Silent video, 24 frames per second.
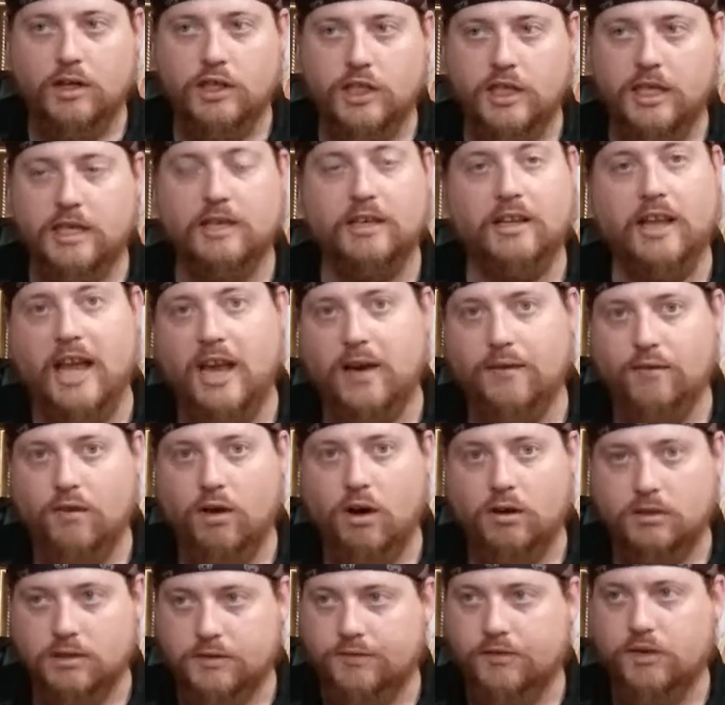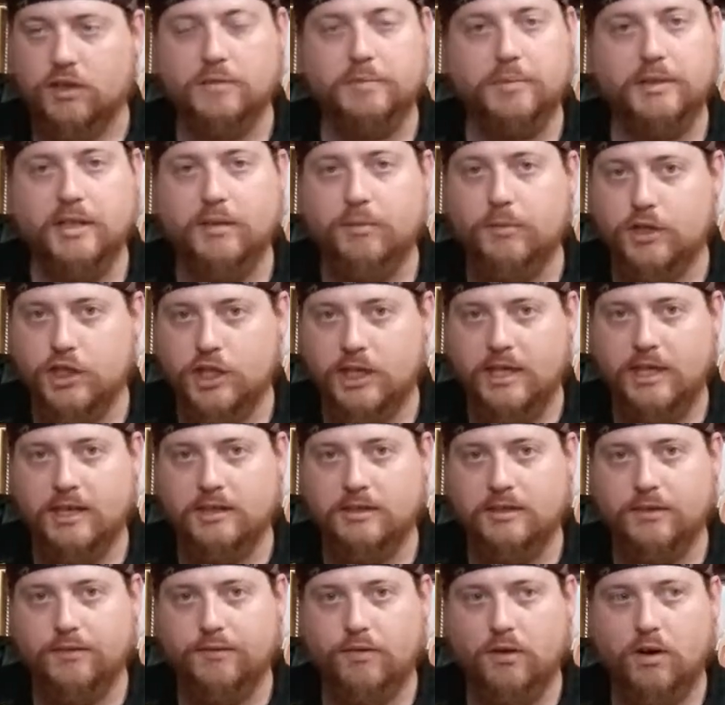She didn't like frogs at first, but then when she
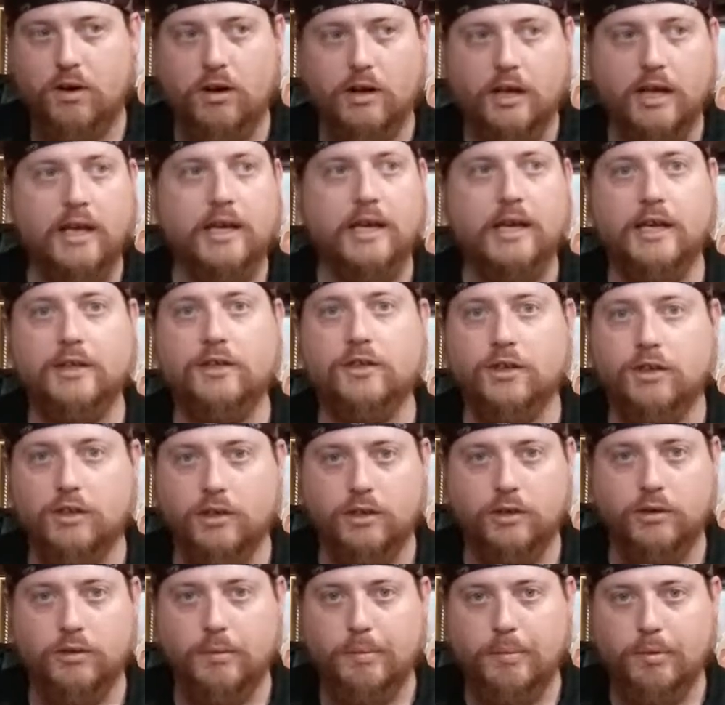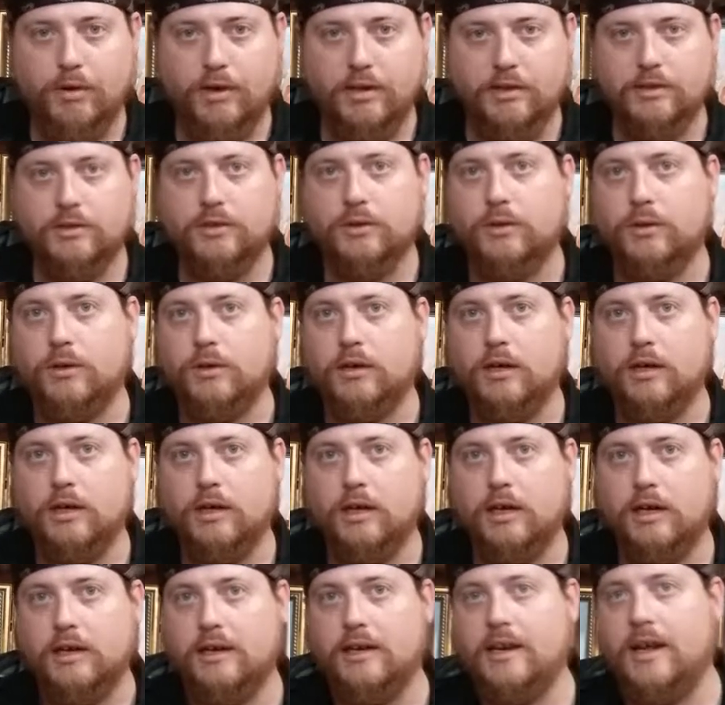kissed the frog, it turned into a prince, or
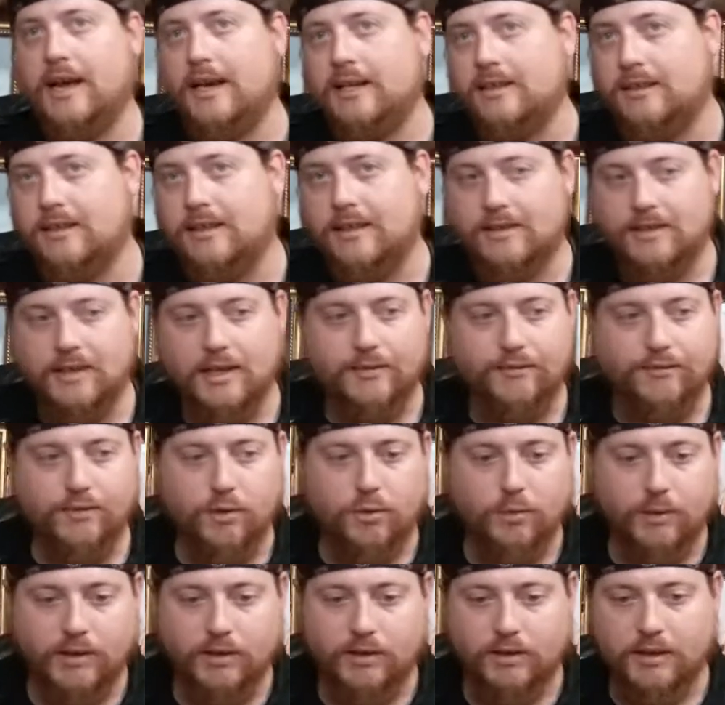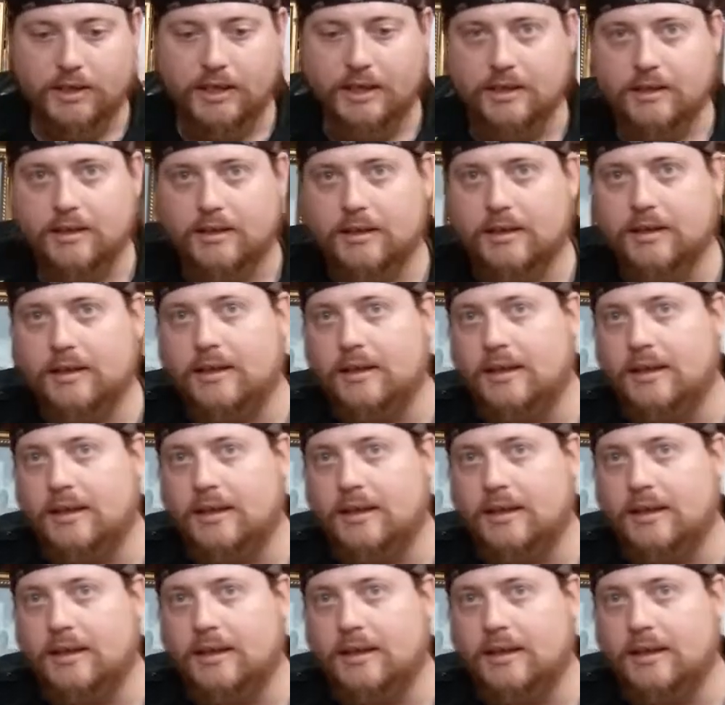a knight, if you will, in